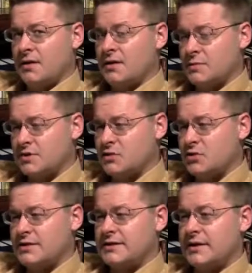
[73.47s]
The Muslim
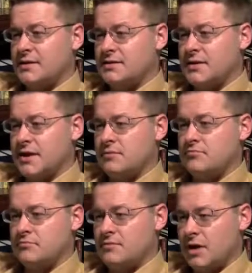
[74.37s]
sources tell us that
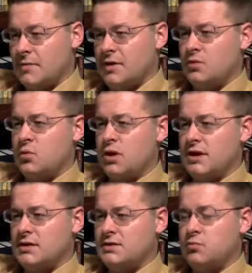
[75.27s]
Muhammad
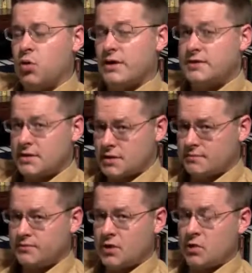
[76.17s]
was poisoned.
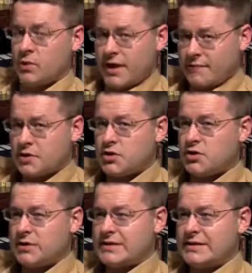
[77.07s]
All we have to
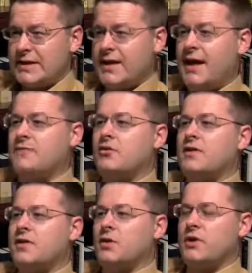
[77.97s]
do is take
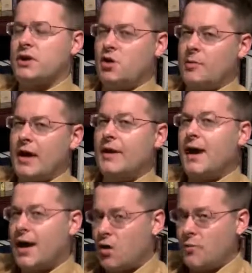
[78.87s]
everything we know about
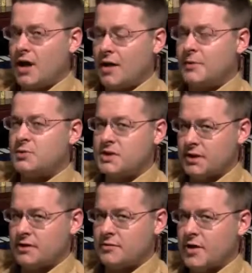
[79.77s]
how Muhammad was
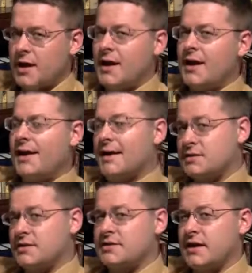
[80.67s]
killed and
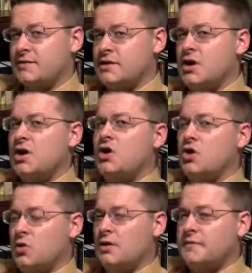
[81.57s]
ask ourselves
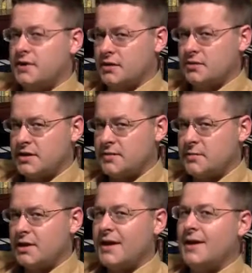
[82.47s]
who would have killed
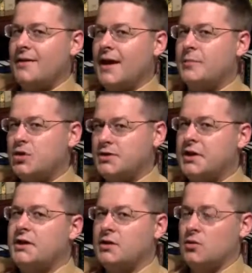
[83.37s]
him in that
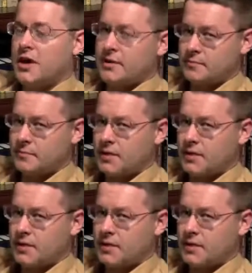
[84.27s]
particular way.